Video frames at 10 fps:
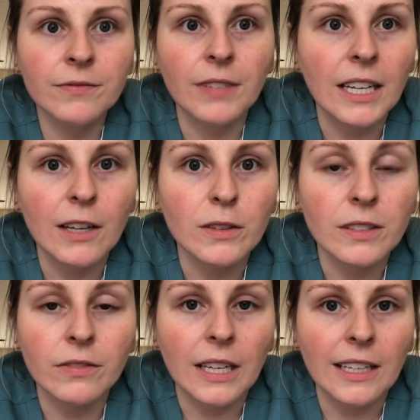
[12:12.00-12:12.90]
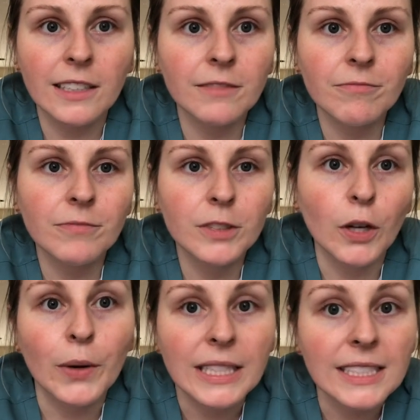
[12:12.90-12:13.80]
videos of like
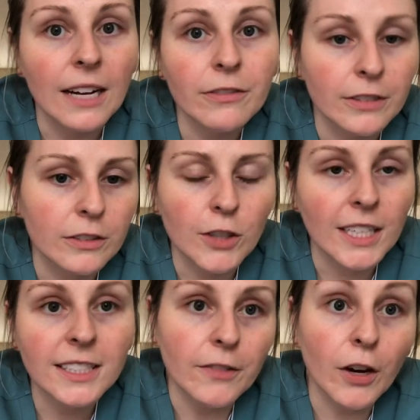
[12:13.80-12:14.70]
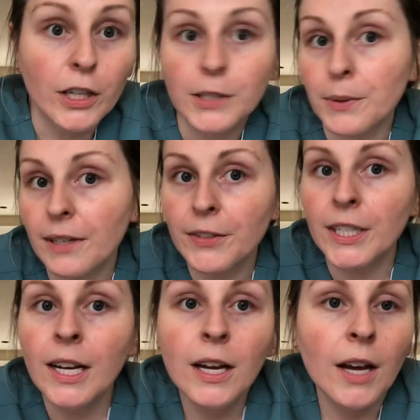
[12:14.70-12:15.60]
showing stuff or trying stuff on or whatever,
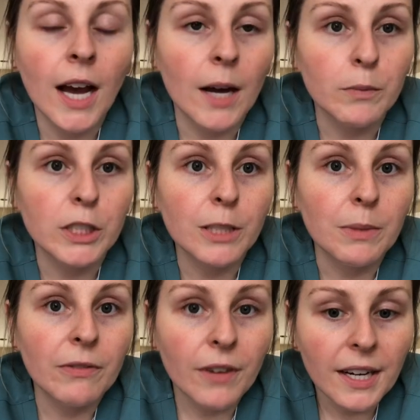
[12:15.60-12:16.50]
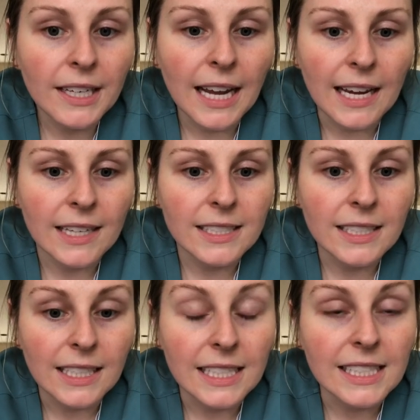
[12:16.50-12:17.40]
um, which can be fun. And
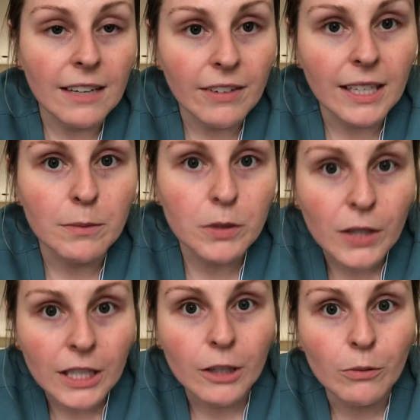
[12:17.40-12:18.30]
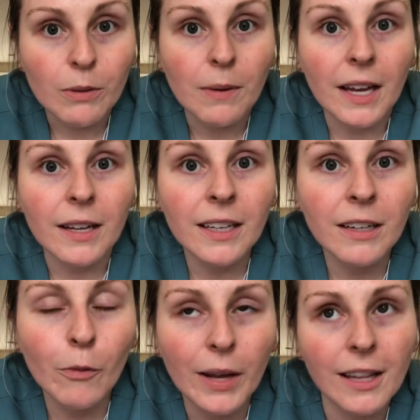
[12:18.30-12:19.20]
like I said, if I keep doing good with my
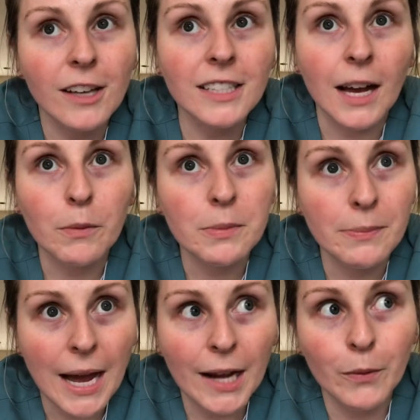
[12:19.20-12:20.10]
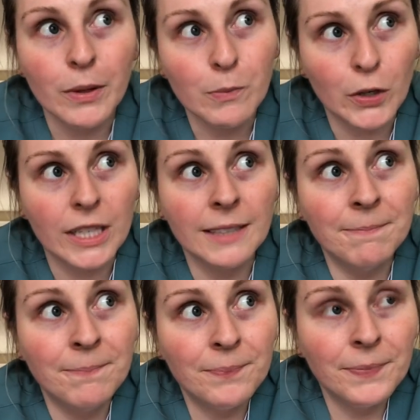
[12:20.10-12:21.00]
weight loss, I will be back with more
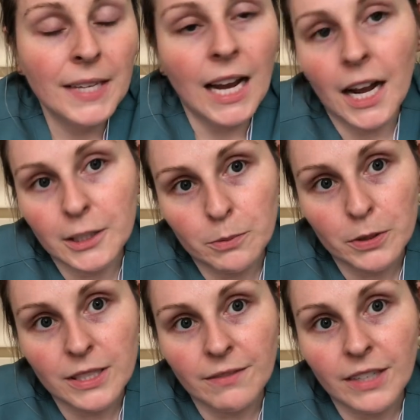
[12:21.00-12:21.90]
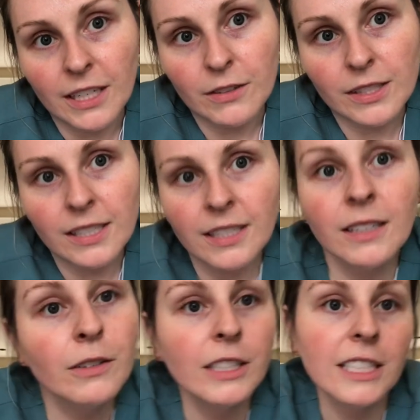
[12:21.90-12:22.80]
ideal protein videos.
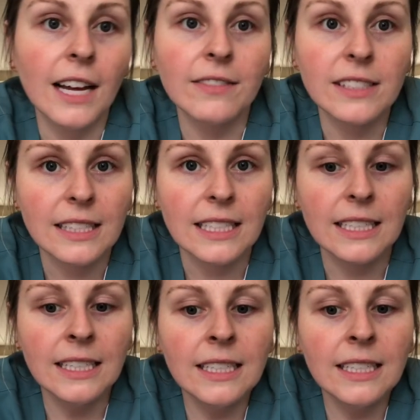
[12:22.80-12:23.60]
We just have to see